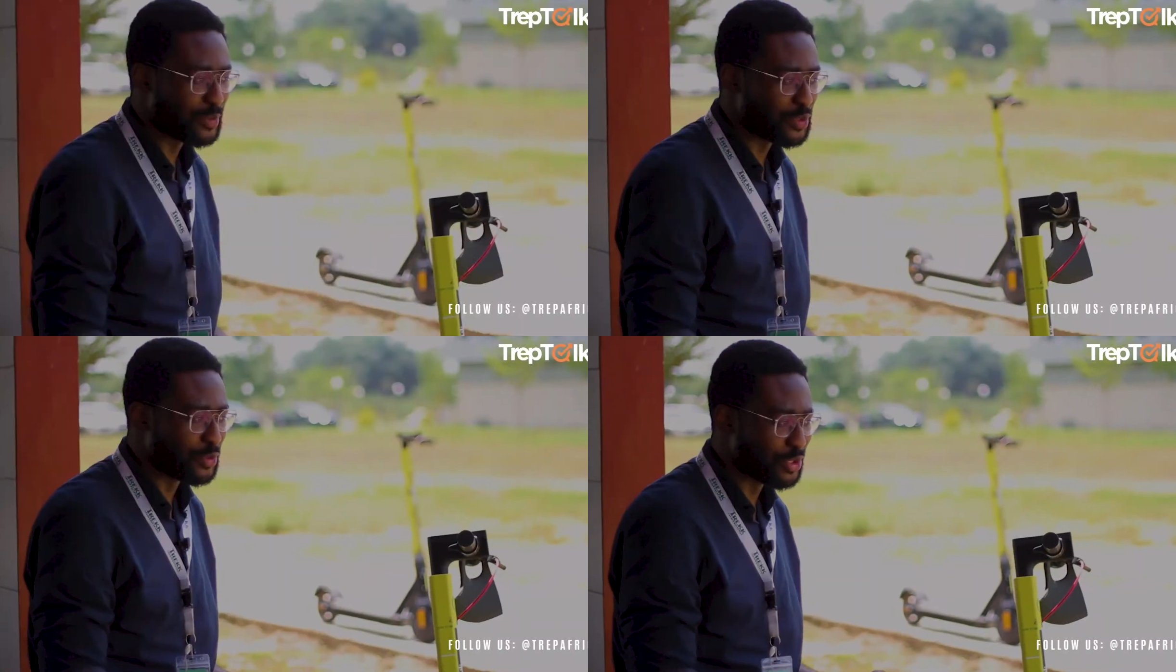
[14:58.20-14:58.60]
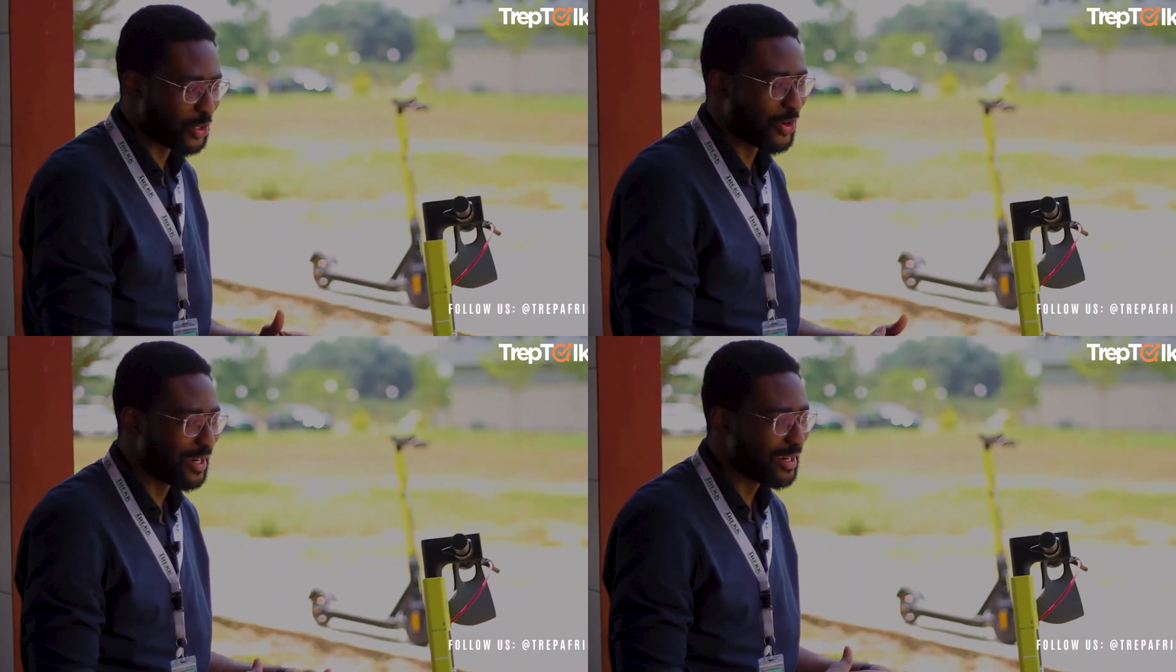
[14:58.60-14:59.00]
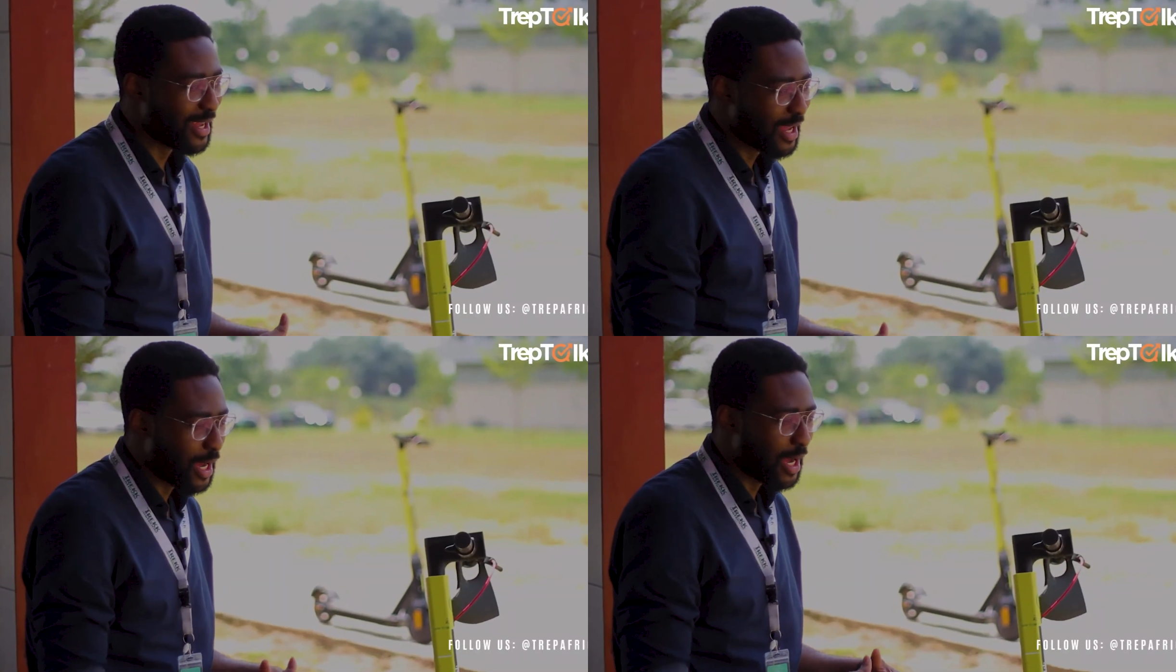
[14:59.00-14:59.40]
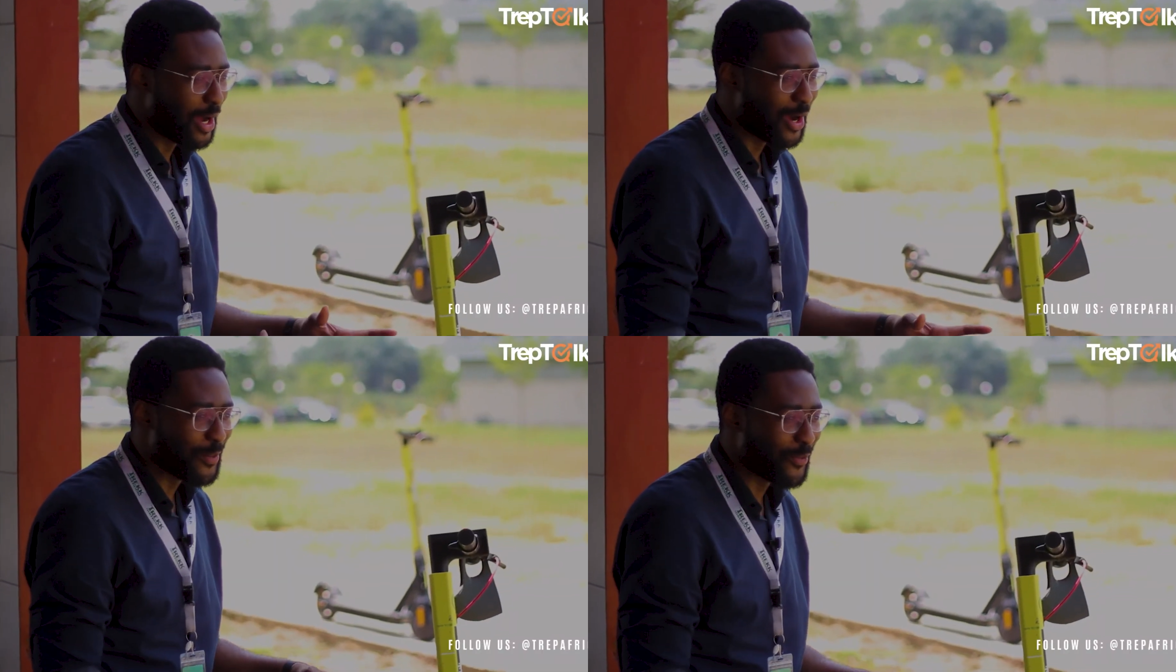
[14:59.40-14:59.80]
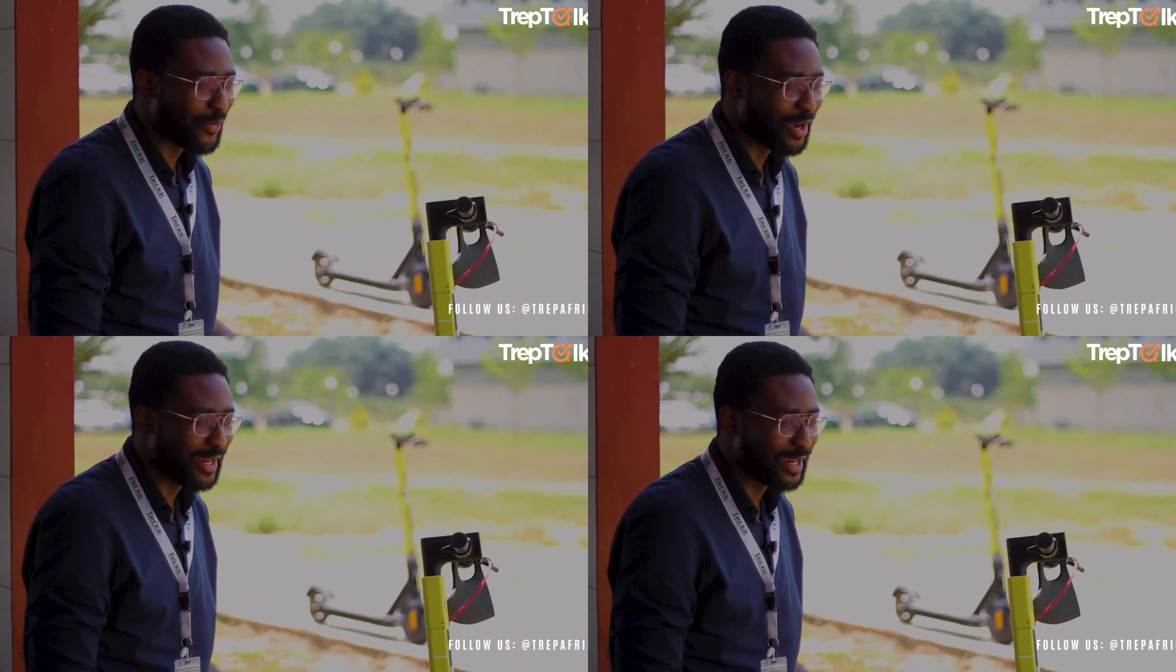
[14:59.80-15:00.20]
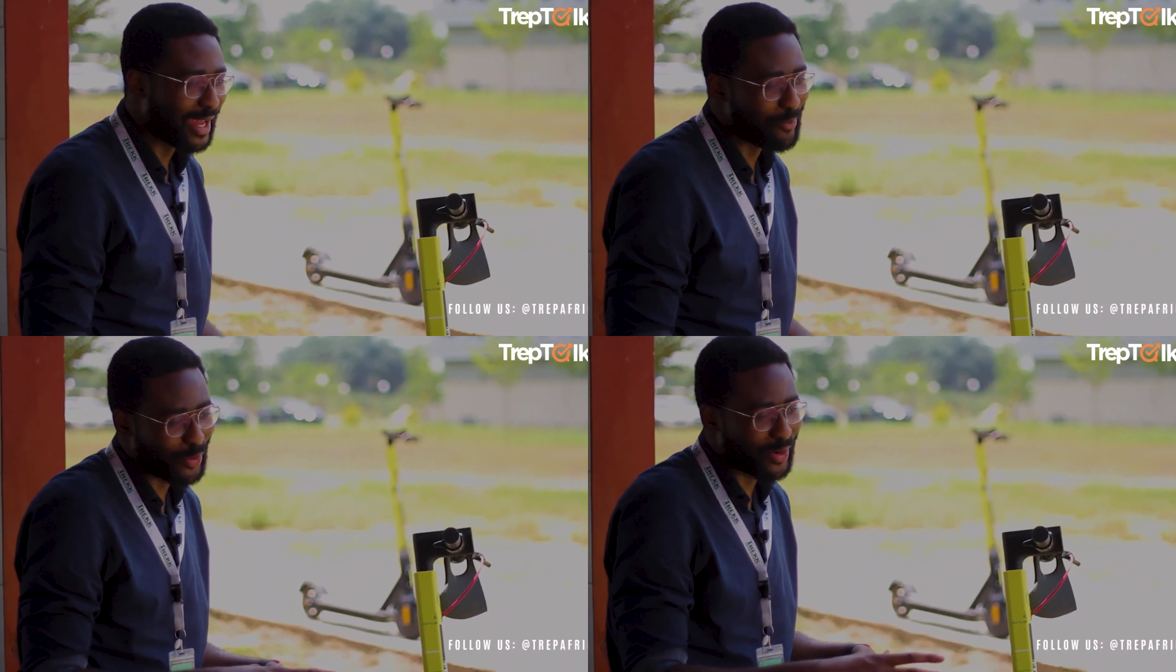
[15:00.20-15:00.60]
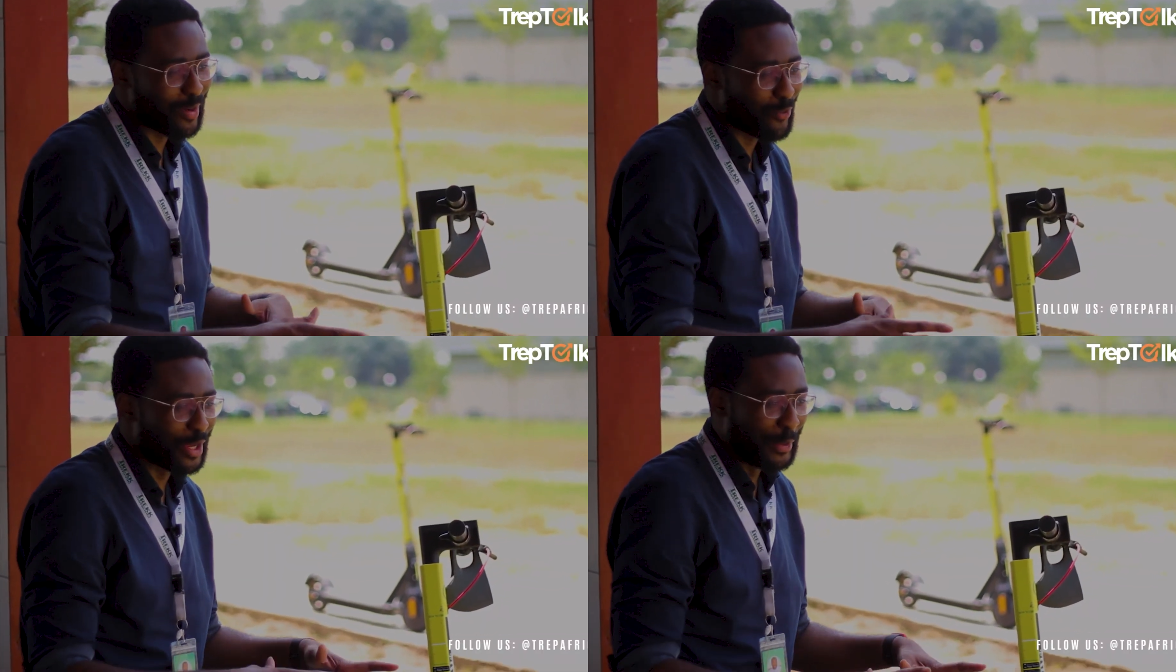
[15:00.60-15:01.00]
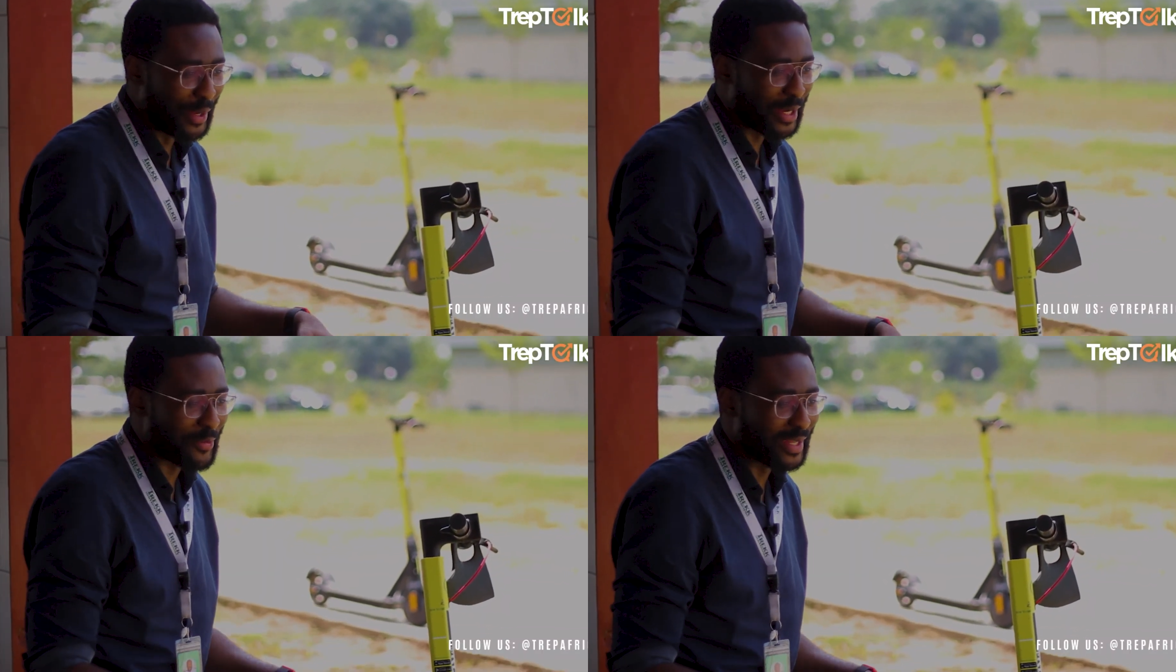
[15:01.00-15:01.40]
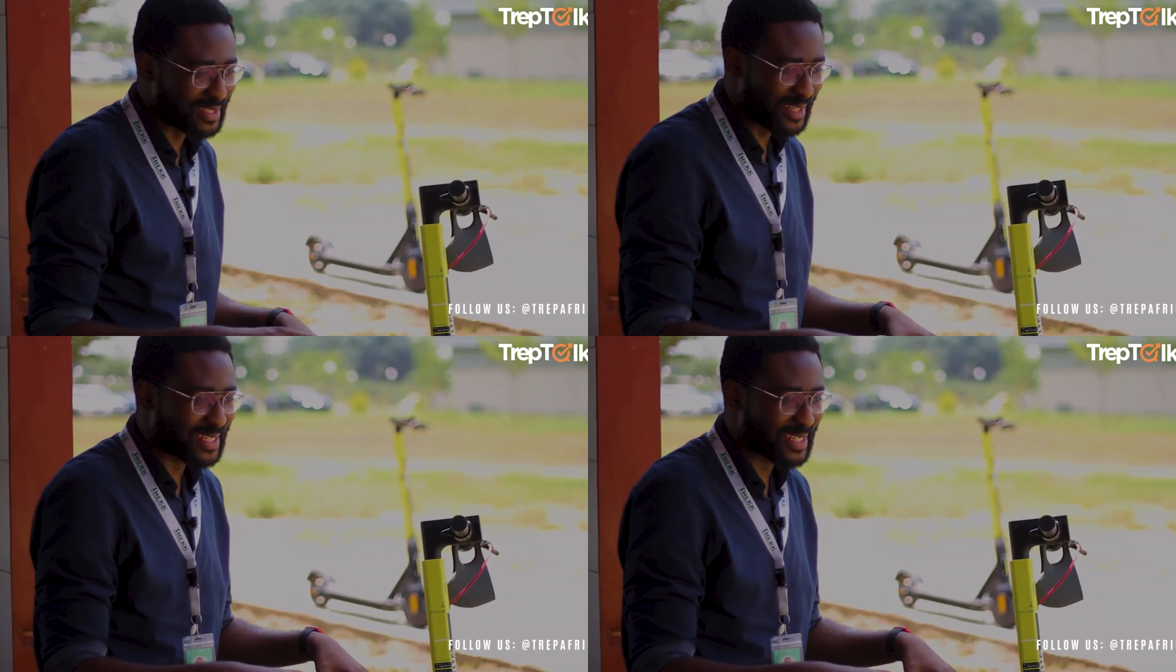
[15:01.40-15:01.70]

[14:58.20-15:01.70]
to join um, in a program we, we create in these